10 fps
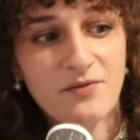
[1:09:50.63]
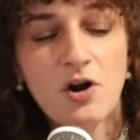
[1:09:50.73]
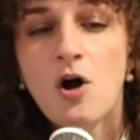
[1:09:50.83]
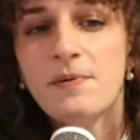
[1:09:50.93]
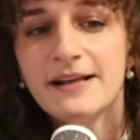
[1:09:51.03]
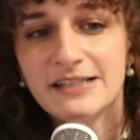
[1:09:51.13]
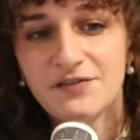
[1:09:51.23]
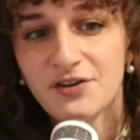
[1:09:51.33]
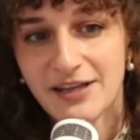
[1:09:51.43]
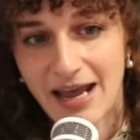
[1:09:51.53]
They're all playing
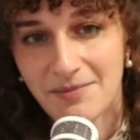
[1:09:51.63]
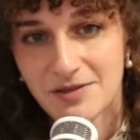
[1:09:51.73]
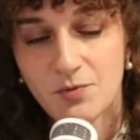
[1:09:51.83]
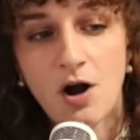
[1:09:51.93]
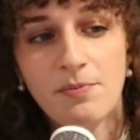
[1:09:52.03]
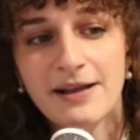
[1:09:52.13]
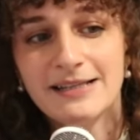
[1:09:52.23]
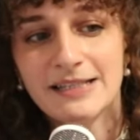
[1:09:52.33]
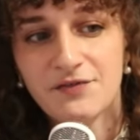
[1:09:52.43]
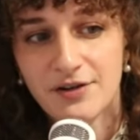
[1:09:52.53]
different games. We're all playing
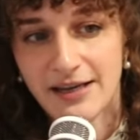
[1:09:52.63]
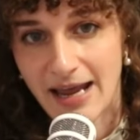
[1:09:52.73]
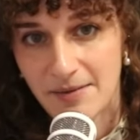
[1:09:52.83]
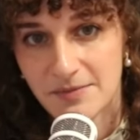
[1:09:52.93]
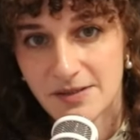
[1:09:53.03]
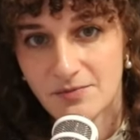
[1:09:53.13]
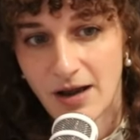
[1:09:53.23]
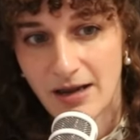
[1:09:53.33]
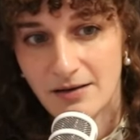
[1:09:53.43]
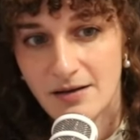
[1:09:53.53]
different games,
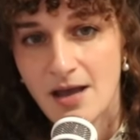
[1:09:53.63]
right?